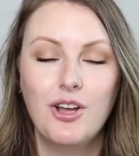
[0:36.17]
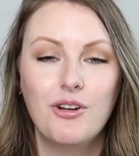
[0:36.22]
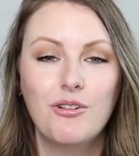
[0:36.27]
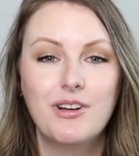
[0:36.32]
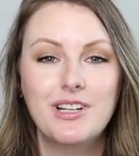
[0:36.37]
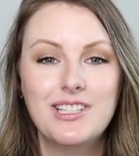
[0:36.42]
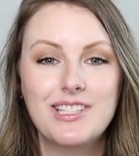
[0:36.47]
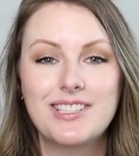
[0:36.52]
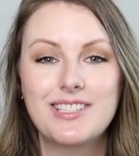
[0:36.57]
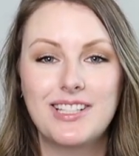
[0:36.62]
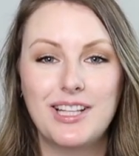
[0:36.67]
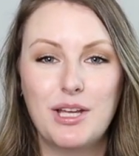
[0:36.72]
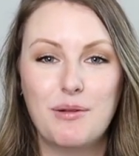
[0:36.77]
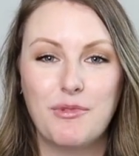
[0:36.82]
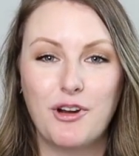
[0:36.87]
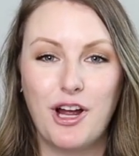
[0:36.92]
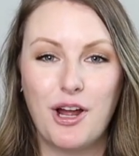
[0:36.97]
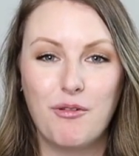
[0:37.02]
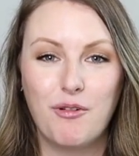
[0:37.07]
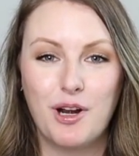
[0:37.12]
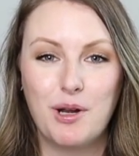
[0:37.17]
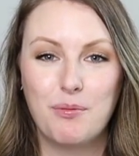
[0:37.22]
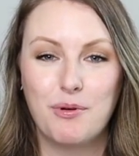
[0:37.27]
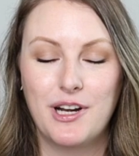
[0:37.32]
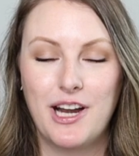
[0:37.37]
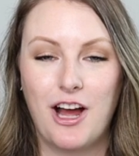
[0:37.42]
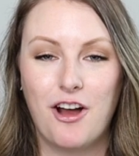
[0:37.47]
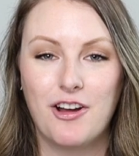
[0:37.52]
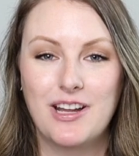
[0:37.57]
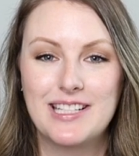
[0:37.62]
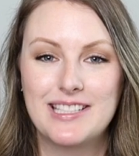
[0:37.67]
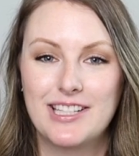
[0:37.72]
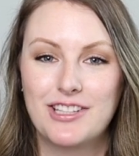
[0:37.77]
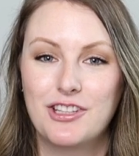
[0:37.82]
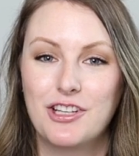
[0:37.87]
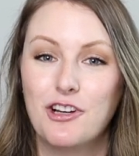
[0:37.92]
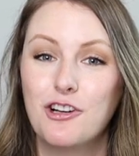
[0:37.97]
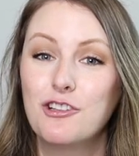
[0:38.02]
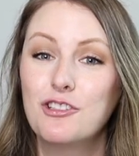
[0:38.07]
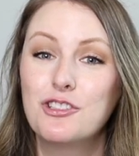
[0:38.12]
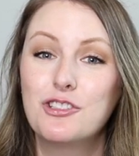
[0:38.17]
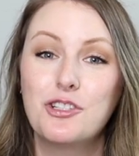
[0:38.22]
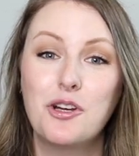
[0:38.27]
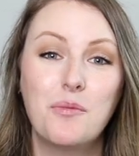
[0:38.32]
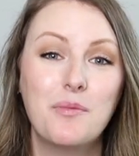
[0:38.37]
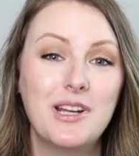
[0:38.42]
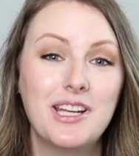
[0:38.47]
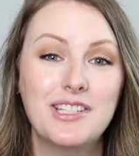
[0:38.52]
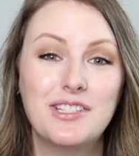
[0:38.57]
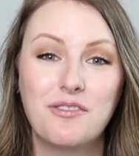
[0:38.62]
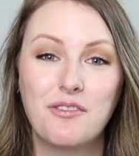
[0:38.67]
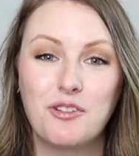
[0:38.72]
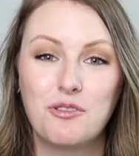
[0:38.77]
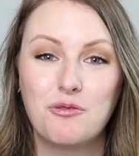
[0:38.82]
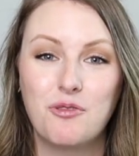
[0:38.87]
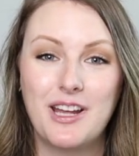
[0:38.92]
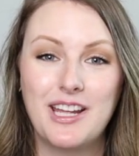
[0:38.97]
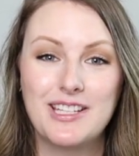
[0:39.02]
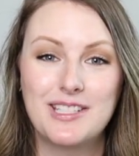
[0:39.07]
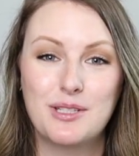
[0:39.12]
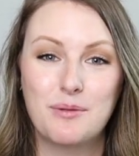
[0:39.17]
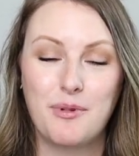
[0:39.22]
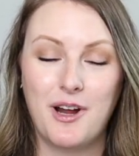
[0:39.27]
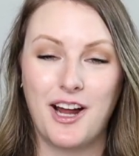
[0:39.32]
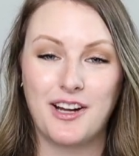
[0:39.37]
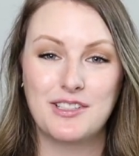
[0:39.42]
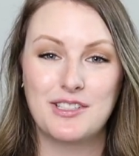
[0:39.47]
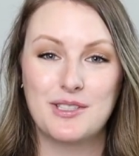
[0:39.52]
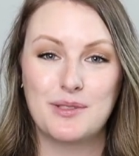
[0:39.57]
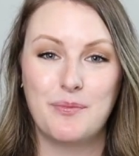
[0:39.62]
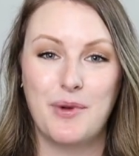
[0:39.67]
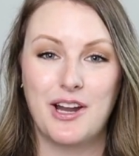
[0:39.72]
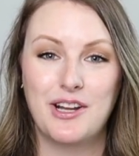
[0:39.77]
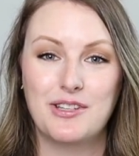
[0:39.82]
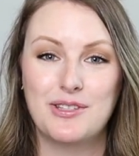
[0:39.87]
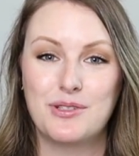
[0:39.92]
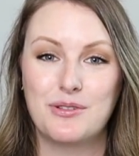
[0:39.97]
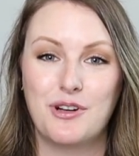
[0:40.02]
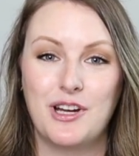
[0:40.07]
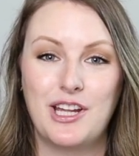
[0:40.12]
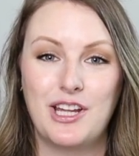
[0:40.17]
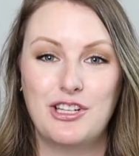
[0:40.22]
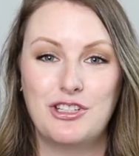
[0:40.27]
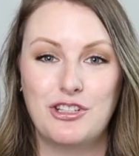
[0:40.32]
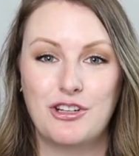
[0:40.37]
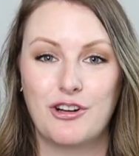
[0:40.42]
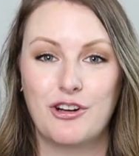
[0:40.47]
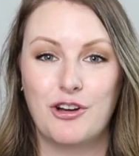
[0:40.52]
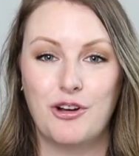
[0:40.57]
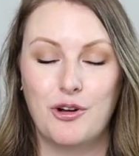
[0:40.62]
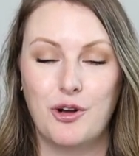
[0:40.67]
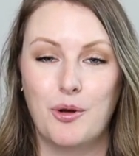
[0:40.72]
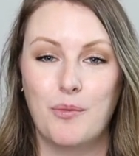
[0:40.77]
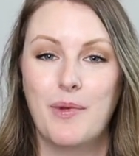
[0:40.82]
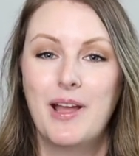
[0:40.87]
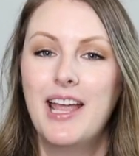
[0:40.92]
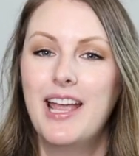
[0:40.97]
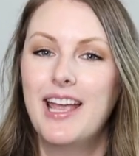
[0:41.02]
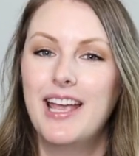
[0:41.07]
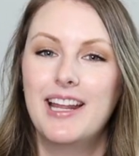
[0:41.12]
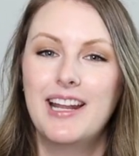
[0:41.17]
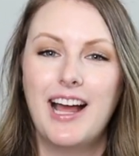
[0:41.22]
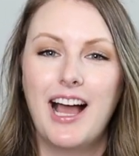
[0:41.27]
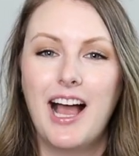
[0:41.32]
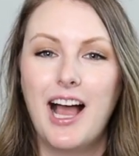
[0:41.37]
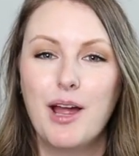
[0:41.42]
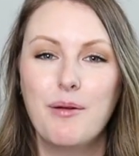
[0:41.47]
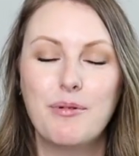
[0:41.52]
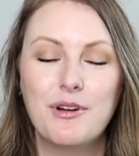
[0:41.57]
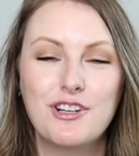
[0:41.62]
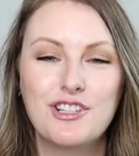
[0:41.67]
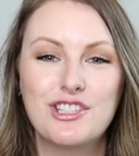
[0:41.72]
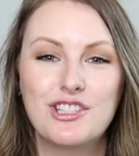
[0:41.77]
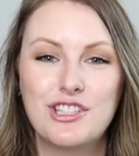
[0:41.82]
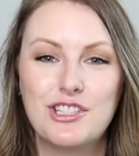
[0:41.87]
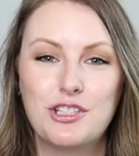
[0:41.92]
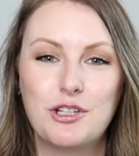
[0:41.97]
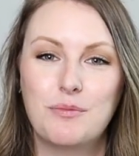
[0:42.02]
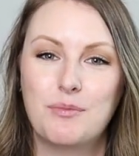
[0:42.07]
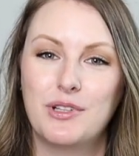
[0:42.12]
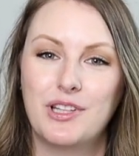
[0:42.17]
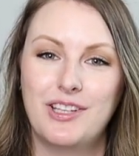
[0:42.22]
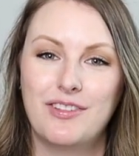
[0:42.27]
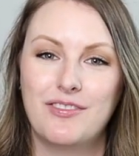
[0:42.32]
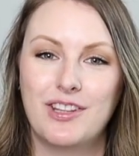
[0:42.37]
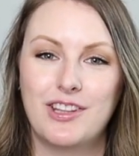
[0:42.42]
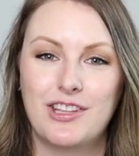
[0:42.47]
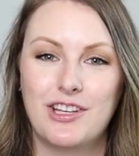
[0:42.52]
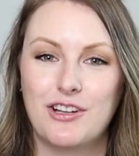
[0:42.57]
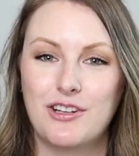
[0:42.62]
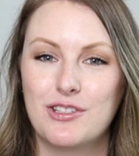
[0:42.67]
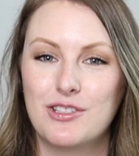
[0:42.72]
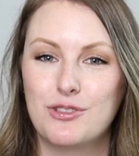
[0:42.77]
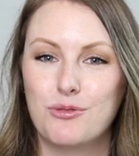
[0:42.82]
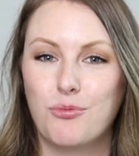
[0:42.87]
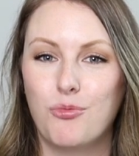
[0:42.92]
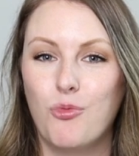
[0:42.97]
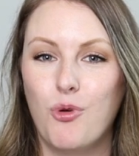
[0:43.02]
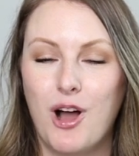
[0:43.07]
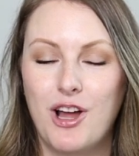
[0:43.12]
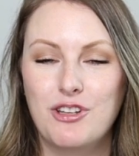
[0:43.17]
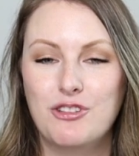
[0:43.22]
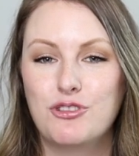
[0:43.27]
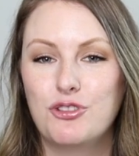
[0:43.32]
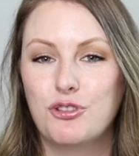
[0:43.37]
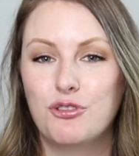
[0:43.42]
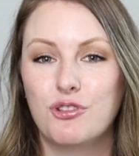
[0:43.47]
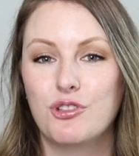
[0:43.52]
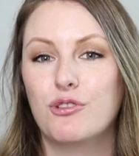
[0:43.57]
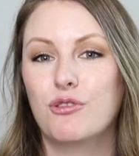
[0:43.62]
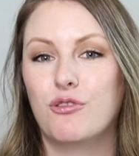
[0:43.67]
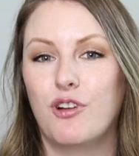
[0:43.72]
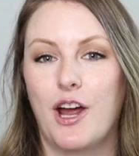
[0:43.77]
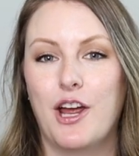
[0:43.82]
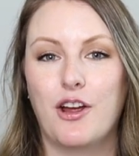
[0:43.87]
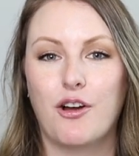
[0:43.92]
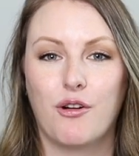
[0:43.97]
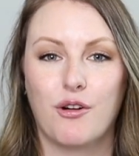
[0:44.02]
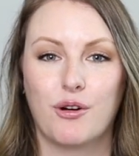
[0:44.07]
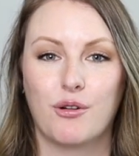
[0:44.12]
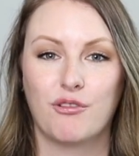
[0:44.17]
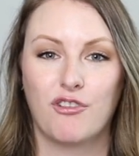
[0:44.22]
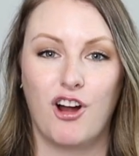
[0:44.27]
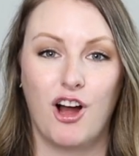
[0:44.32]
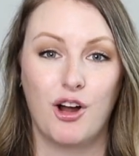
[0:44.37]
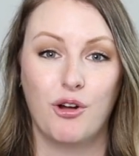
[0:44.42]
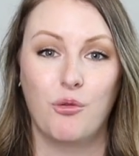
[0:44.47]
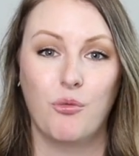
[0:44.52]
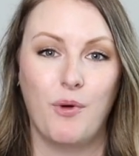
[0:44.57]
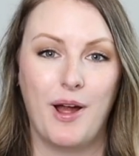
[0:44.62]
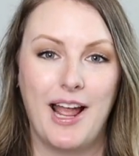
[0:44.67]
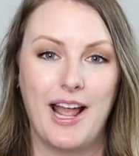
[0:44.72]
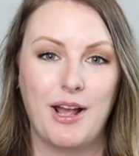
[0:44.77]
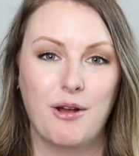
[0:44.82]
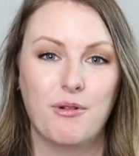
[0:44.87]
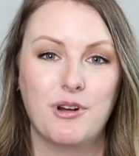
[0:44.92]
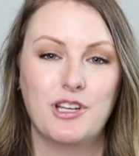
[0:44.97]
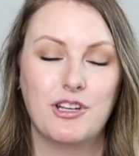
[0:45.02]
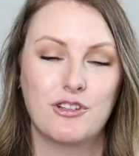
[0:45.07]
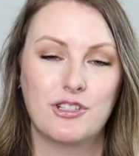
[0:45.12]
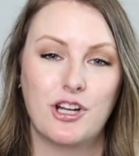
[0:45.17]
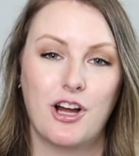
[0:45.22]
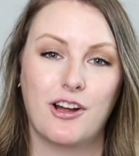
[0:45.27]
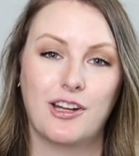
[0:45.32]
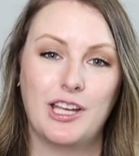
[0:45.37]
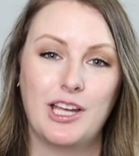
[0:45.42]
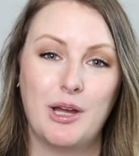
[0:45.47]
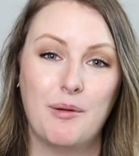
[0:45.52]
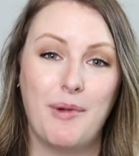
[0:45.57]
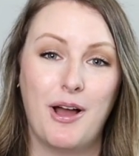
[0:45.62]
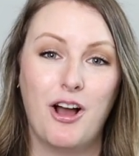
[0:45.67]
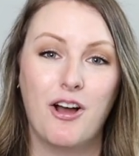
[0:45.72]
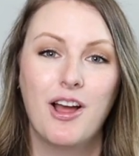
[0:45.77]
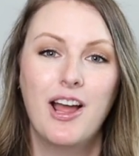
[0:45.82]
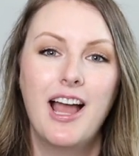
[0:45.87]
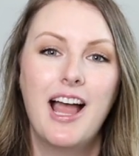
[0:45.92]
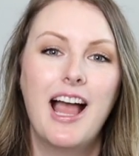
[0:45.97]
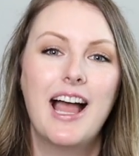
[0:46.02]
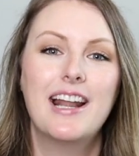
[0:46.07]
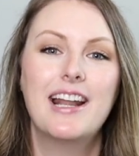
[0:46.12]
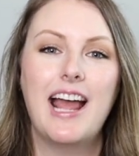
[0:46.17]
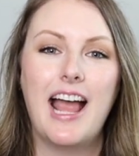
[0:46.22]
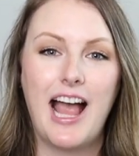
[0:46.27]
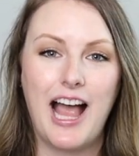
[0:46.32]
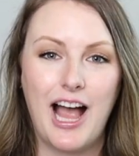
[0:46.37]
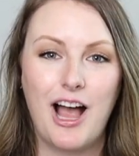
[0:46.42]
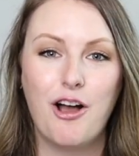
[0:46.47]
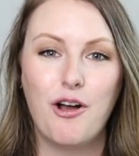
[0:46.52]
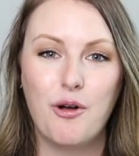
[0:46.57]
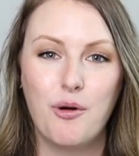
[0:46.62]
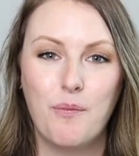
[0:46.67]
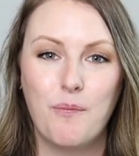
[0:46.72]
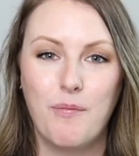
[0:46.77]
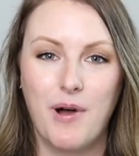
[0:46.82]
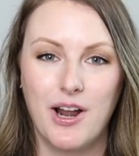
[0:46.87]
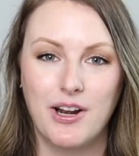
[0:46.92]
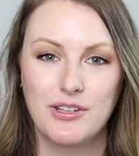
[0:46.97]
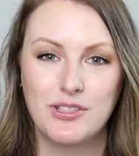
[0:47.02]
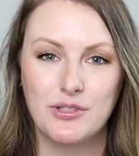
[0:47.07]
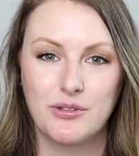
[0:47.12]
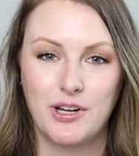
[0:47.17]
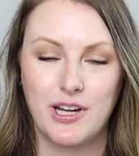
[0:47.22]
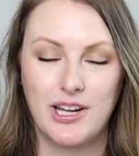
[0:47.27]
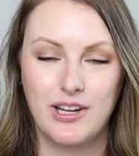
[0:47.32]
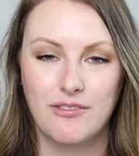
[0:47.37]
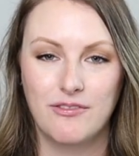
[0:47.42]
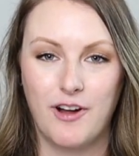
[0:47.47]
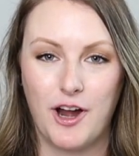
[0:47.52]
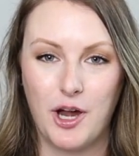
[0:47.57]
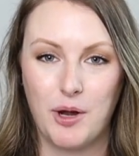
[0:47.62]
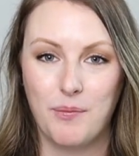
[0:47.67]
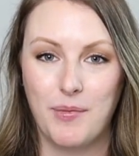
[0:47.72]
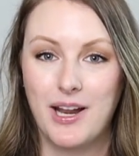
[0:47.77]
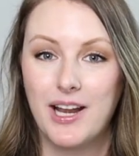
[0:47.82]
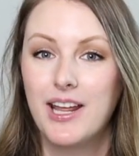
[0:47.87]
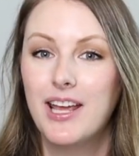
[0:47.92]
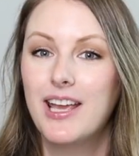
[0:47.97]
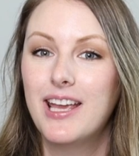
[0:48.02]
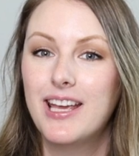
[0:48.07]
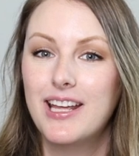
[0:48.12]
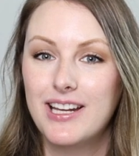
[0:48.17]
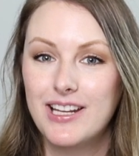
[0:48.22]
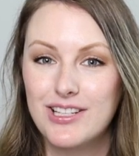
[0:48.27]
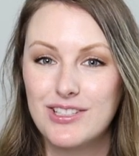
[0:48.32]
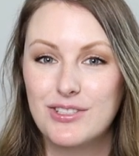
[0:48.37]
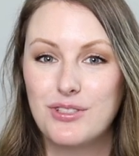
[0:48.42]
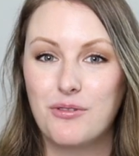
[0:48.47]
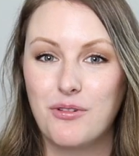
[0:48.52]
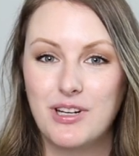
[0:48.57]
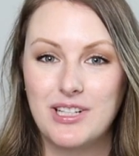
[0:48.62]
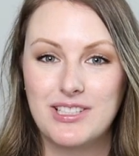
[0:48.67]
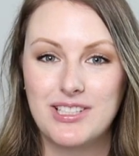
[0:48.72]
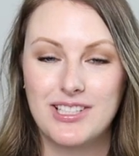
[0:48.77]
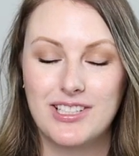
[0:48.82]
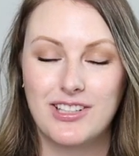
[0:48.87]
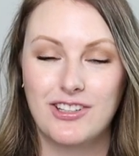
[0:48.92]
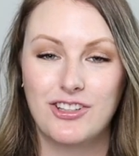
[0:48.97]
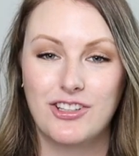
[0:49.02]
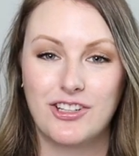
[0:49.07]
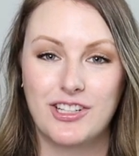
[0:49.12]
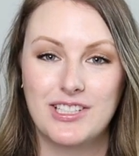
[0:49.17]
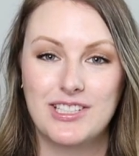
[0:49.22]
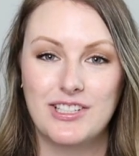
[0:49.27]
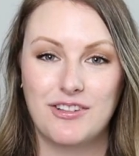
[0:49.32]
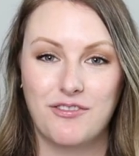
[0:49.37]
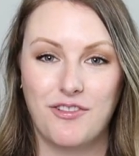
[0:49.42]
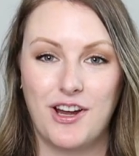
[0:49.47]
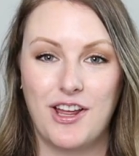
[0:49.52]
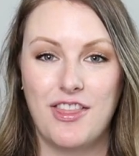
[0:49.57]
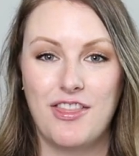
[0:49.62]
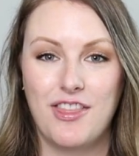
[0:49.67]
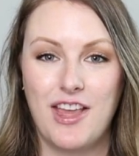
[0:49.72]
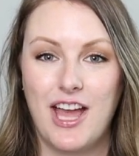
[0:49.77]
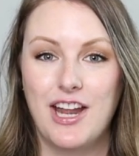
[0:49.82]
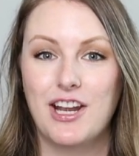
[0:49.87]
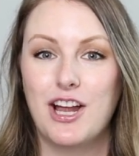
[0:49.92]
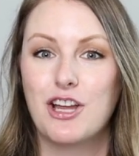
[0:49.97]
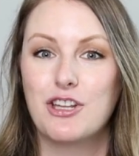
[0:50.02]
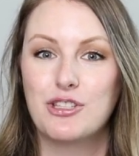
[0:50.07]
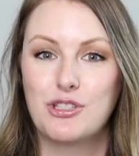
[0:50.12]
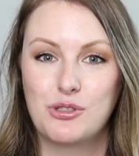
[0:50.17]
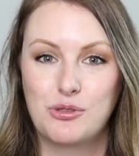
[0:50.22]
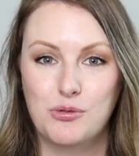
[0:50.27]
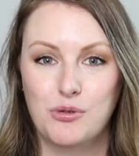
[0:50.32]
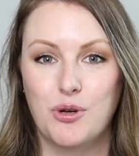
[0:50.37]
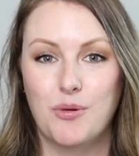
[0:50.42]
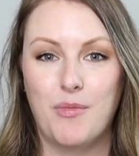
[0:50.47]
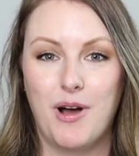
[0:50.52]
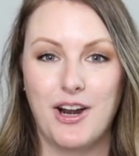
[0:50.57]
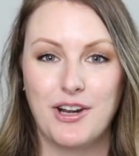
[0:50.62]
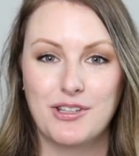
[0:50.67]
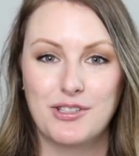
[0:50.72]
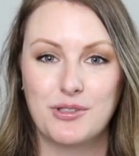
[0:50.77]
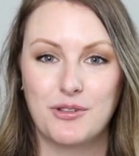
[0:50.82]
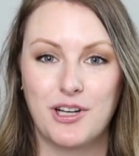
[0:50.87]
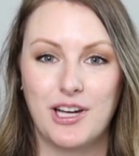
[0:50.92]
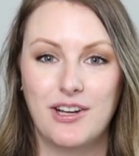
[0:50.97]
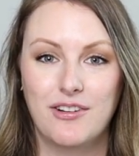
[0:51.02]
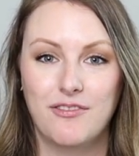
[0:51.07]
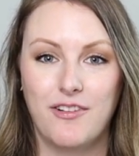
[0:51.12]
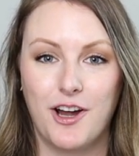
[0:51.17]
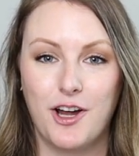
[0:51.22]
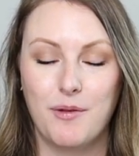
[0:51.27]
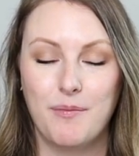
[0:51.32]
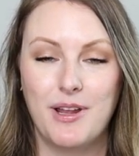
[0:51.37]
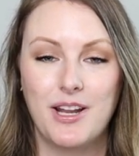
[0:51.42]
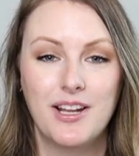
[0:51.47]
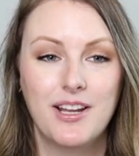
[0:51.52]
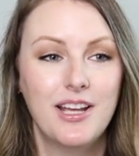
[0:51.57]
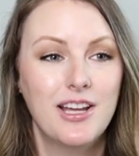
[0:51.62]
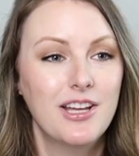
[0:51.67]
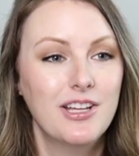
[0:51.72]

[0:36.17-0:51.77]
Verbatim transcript: One disclaimer I want to put out is that there are so many different ways to practice Montessori in your home, and I personally don't believe that there is one true right or wrong way when you're talking about an at-home Montessori environment environment, it is going to look different than a school Montessori environment.